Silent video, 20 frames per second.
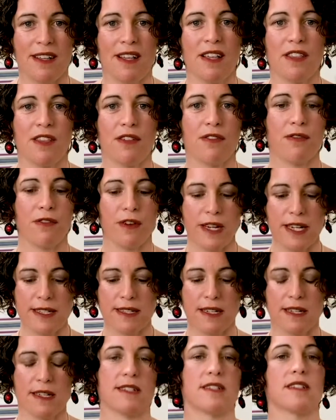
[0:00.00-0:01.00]
The
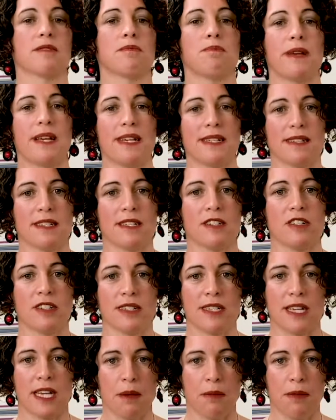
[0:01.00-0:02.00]
freezer, it's best to just
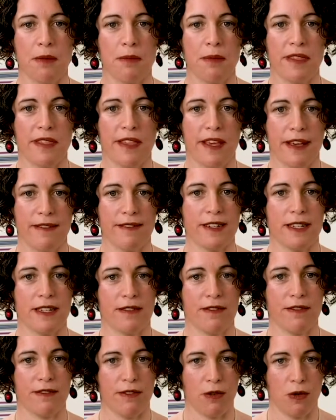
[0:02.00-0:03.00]
keep them in there
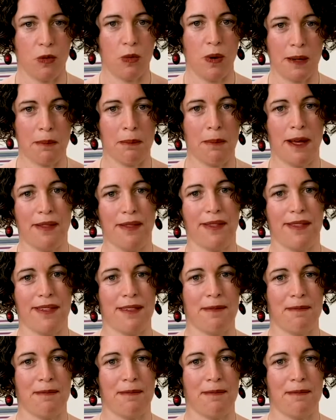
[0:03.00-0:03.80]
for 1 month.